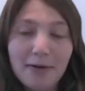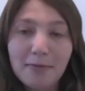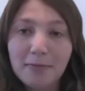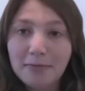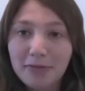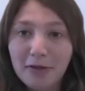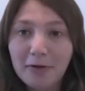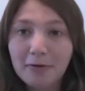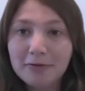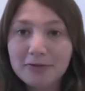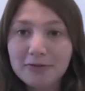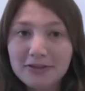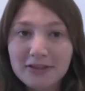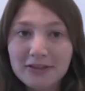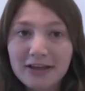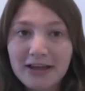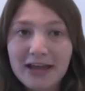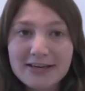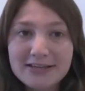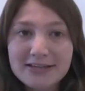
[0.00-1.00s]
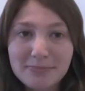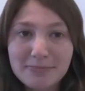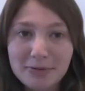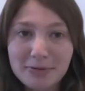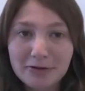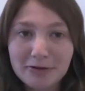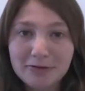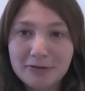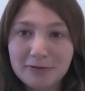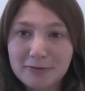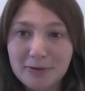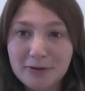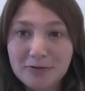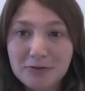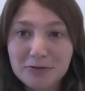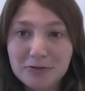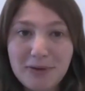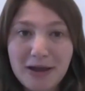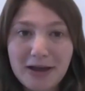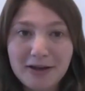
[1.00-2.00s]
only thing atypical in terms of my Jewish
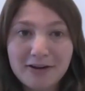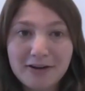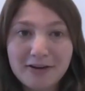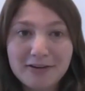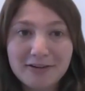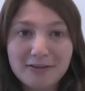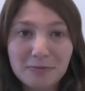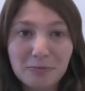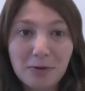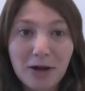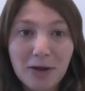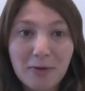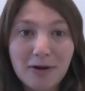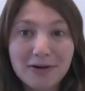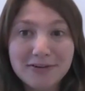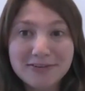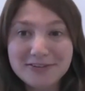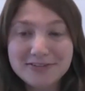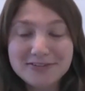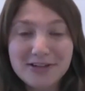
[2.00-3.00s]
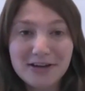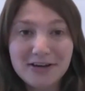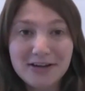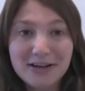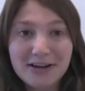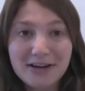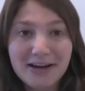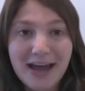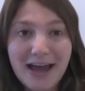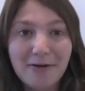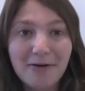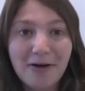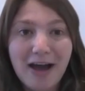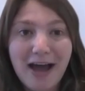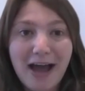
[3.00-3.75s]
background is what I wanted to study and how